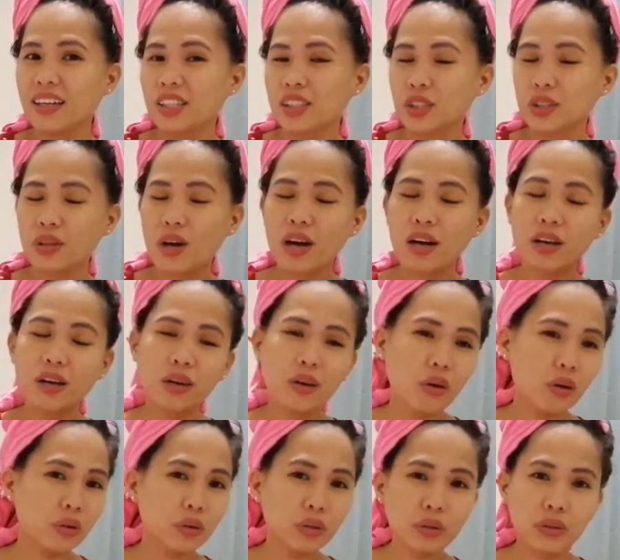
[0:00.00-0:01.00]
So, ang
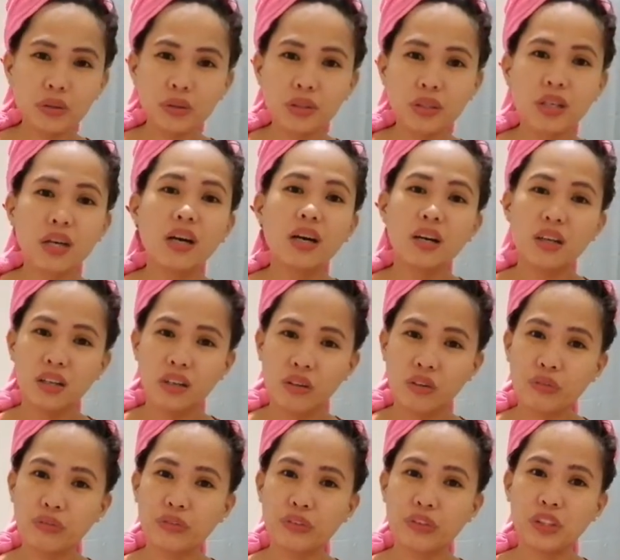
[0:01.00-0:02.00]
look
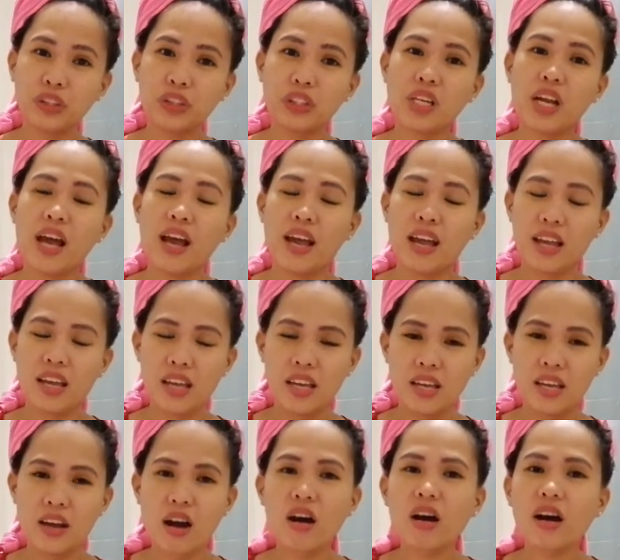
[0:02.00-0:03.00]
ko for
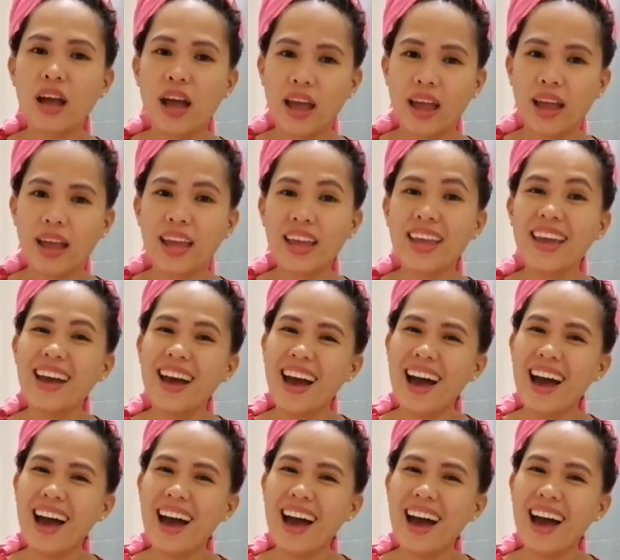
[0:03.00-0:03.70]
today, okay,